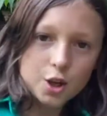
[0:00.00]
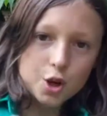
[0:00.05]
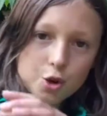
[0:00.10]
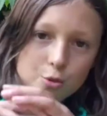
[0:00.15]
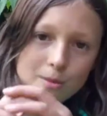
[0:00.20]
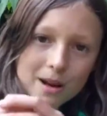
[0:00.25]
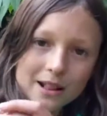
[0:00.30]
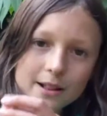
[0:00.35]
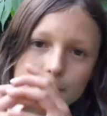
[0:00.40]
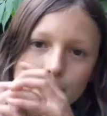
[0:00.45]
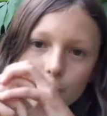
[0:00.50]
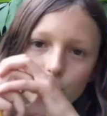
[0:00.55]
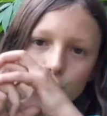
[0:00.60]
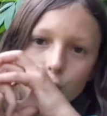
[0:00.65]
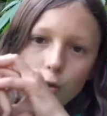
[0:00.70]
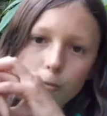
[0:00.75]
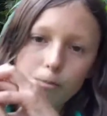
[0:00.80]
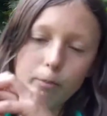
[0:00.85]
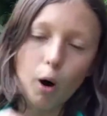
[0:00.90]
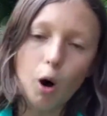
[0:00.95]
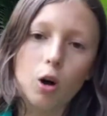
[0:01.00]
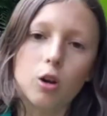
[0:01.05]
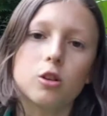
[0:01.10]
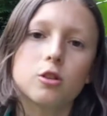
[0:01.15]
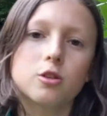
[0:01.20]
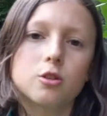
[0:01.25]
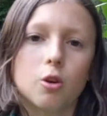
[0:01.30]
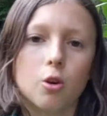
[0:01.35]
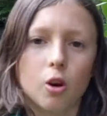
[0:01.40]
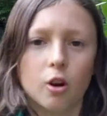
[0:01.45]
You make them into little
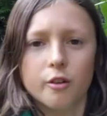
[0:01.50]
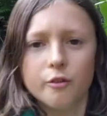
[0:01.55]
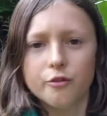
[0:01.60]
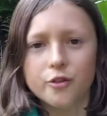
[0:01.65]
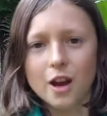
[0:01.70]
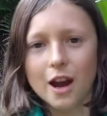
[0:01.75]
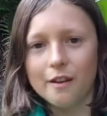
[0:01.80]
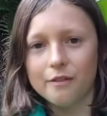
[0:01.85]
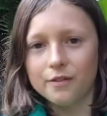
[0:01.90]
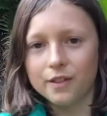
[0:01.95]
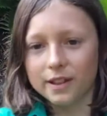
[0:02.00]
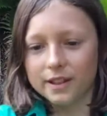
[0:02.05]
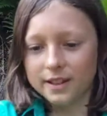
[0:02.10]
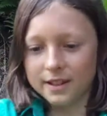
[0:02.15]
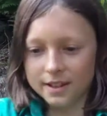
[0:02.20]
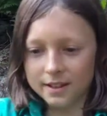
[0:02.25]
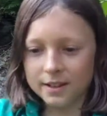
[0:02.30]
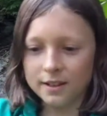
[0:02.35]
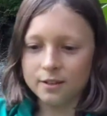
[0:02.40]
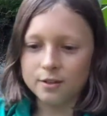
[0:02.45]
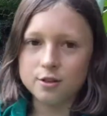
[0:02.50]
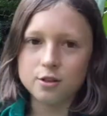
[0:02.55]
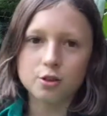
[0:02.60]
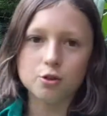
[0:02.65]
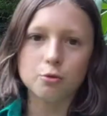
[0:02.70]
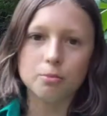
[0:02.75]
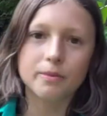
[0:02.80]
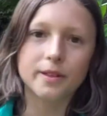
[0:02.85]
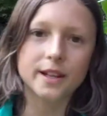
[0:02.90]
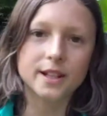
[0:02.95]
balls, or if you have these little
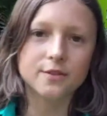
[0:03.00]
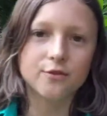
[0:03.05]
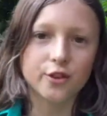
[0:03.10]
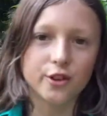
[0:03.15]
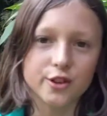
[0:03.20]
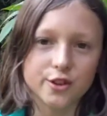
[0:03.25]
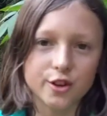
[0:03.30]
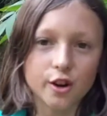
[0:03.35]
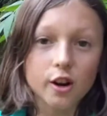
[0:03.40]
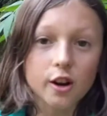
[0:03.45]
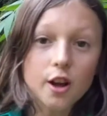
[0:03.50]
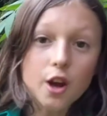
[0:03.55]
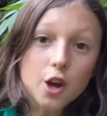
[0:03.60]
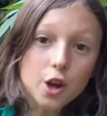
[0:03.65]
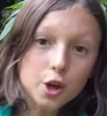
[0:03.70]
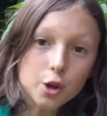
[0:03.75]
scoop things for dessert,